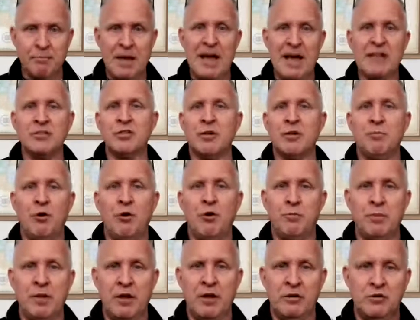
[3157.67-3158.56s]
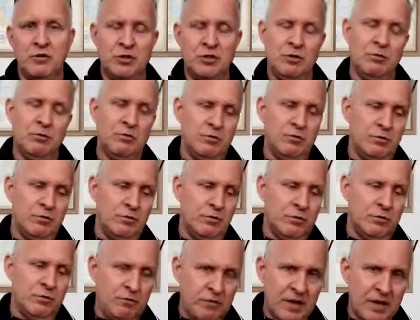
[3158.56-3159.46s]
basketball players, you
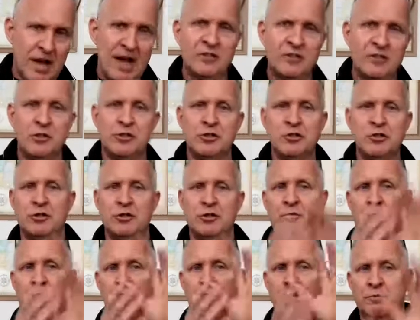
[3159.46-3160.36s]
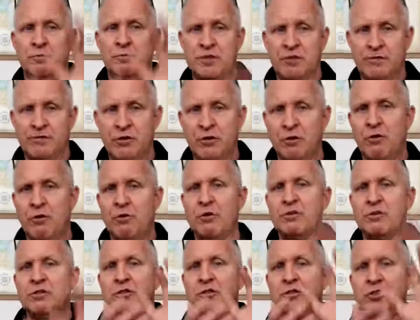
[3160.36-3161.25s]
you've got to shoot hoops. If you're
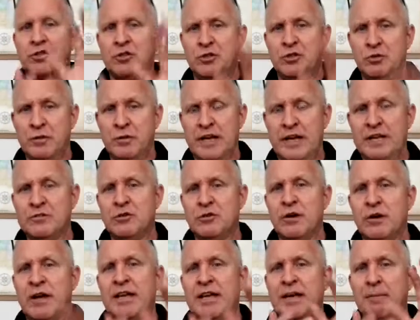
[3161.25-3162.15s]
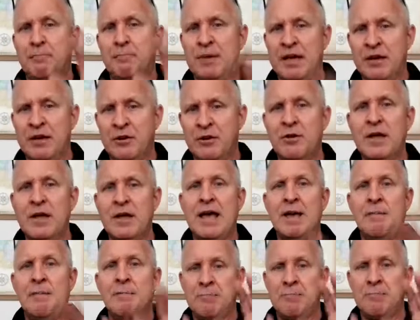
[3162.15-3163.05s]
going to shoot and try and get better
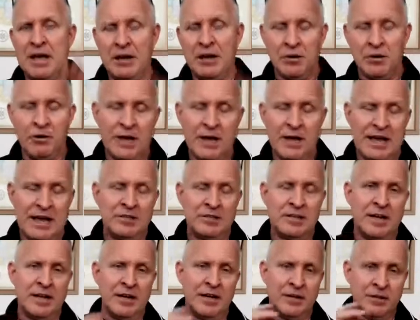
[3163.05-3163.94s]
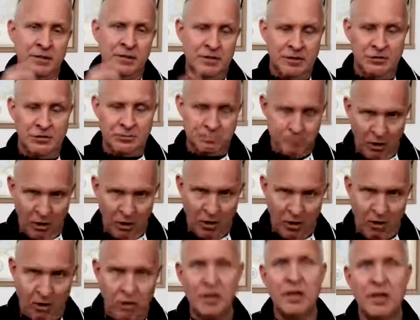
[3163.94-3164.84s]
and better at getting this
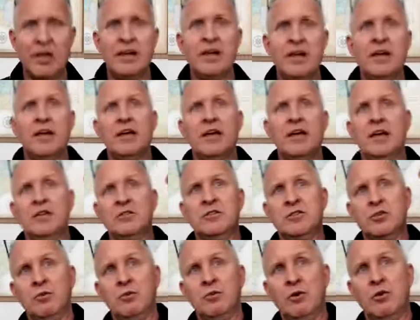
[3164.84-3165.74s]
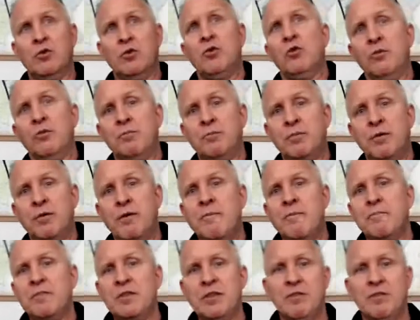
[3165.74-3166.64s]
ball into a hoop,
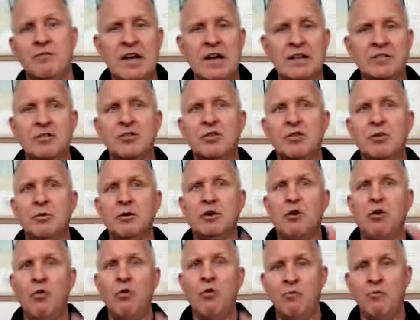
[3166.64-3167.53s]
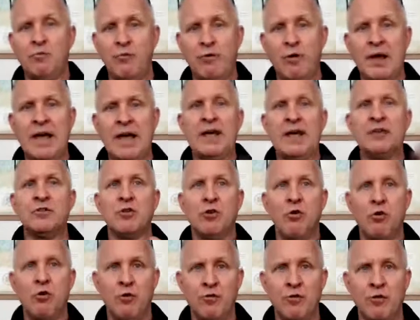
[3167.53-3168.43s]
You've got to do it over and
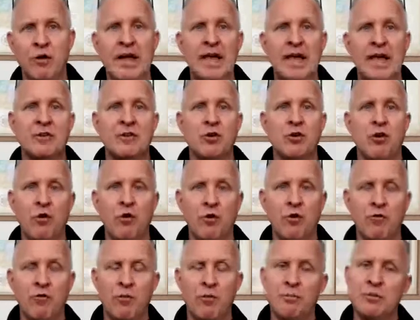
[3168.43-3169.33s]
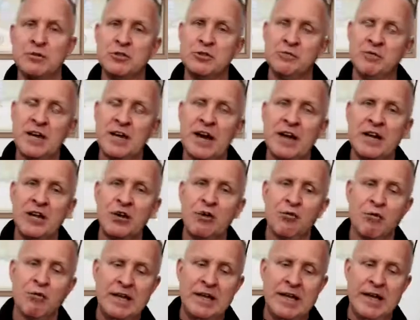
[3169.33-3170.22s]
over and over, but you've got to
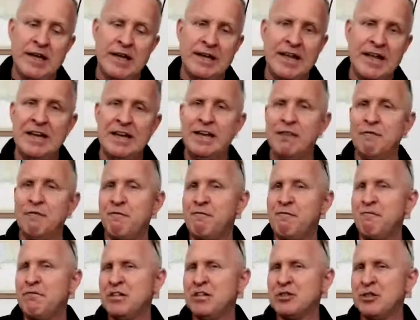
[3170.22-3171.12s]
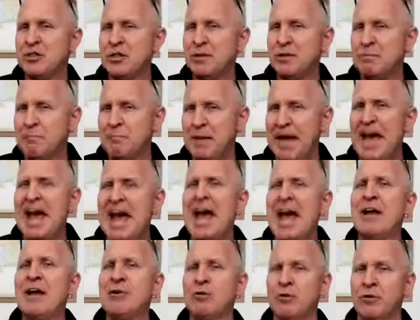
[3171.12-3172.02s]
create an efficient
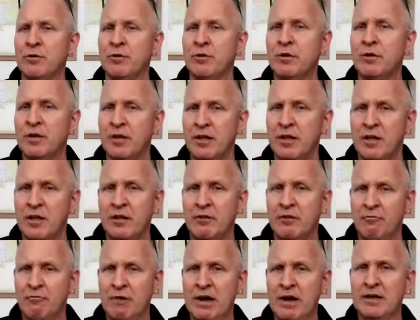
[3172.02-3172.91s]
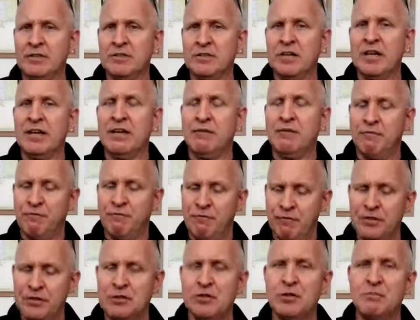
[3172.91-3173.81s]
pattern, right? An
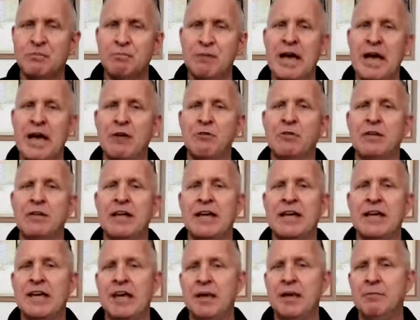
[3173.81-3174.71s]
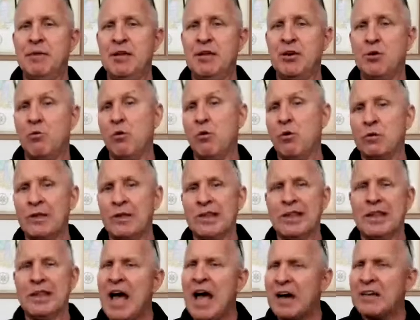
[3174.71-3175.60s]
efficient pattern that can be, quote,
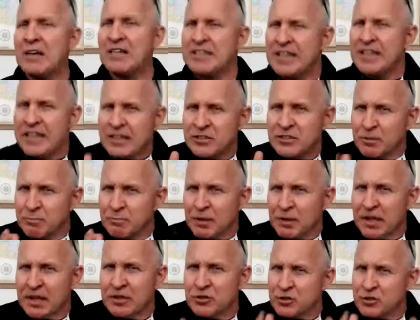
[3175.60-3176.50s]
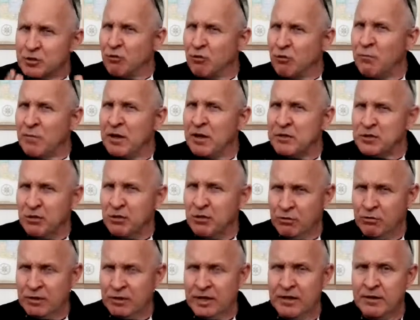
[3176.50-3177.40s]
locked into place
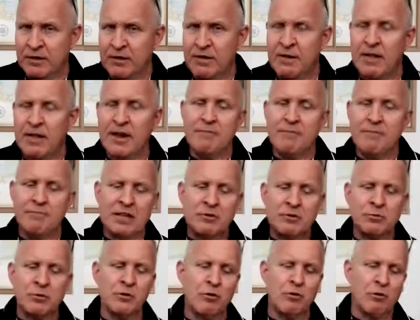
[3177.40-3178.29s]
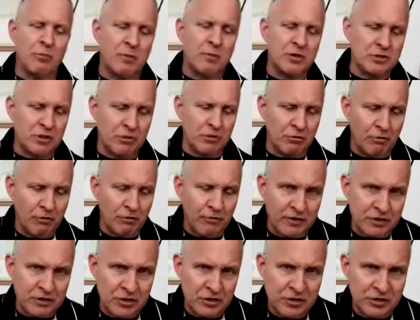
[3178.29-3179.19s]
neuromuscularly. That's what neuromuscular
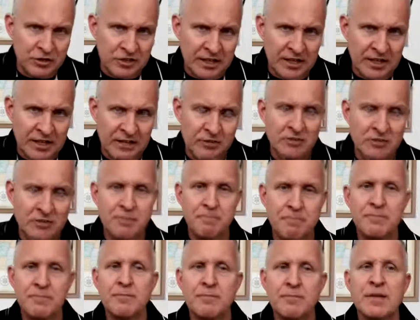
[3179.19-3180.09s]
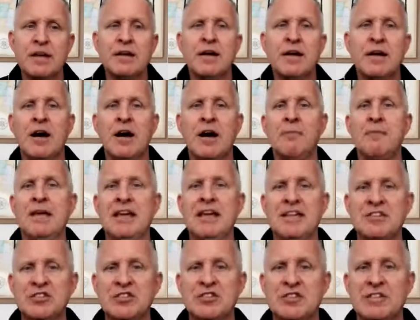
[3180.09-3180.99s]
efficiency is. Um,
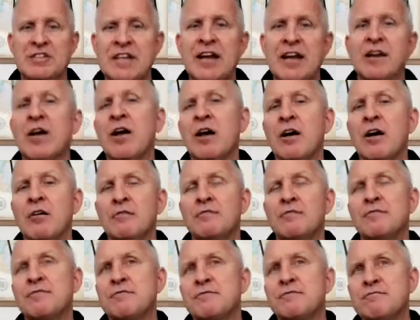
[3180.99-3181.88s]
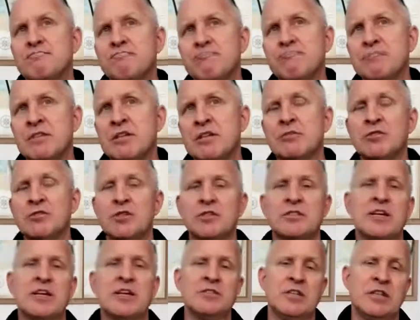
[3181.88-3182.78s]
instead of, you know,
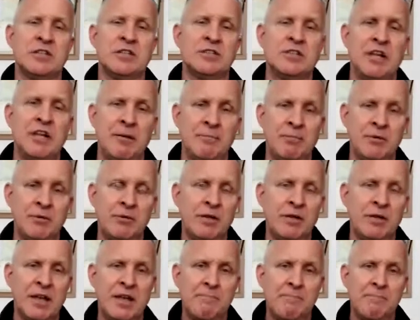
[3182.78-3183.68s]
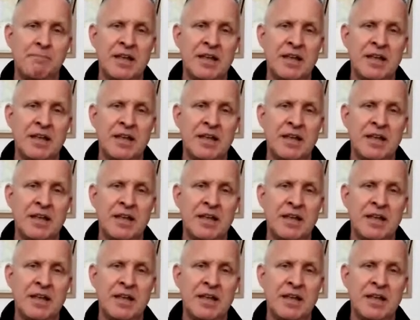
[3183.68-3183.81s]
just as an example,